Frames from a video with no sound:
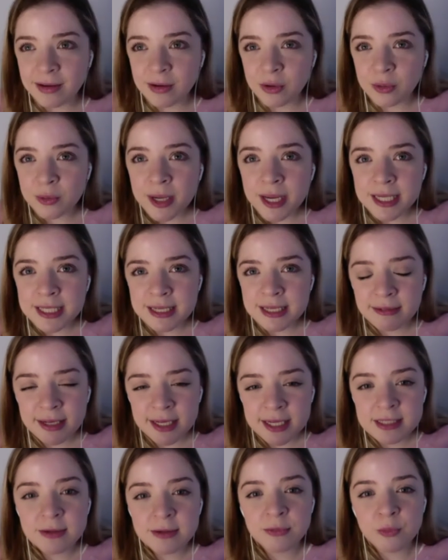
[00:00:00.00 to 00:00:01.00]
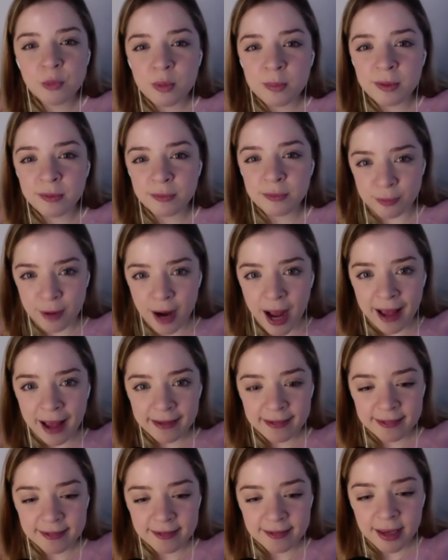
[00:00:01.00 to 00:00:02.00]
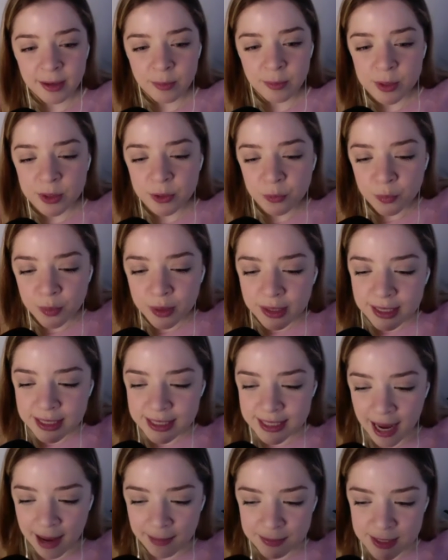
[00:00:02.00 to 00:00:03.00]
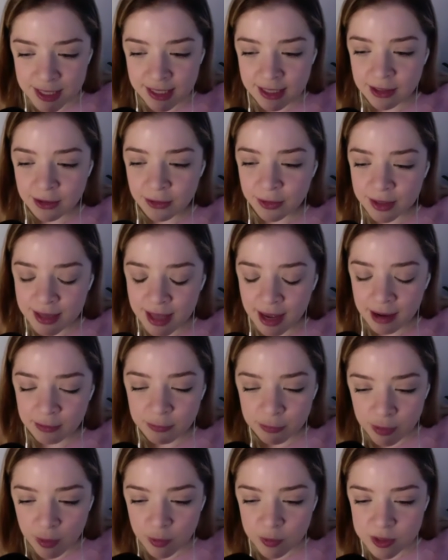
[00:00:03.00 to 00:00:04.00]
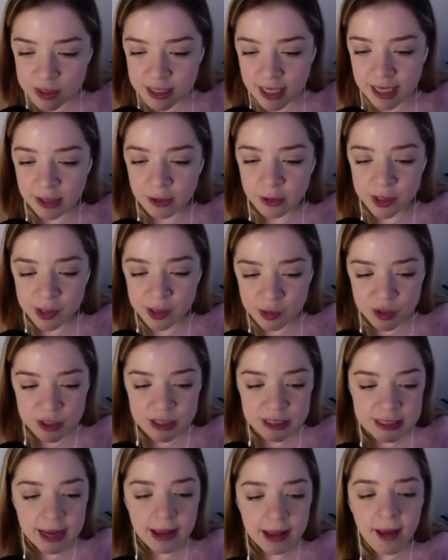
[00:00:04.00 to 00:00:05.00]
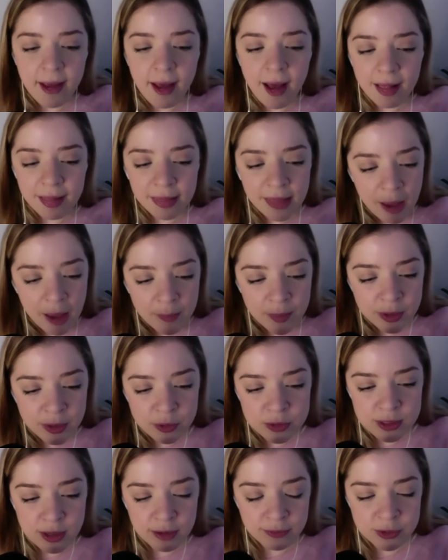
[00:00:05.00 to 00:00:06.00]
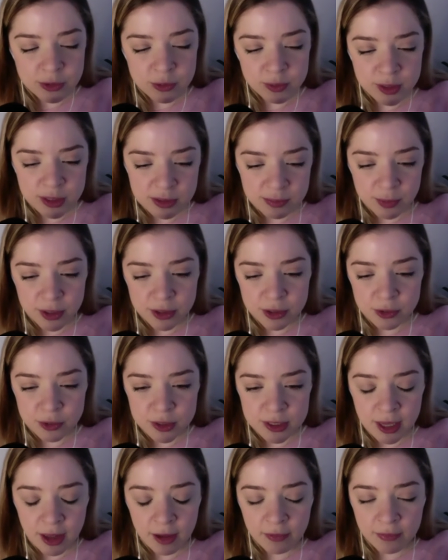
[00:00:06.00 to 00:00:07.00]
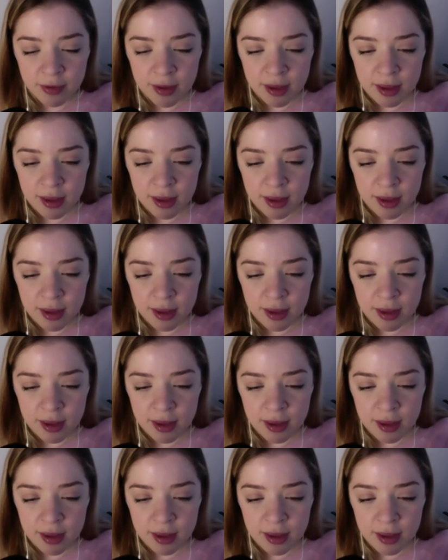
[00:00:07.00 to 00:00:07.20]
creativity is a form of rest. Like when you're really tapped in and you're in that flow state, or you're just allowing yourself to express yourself,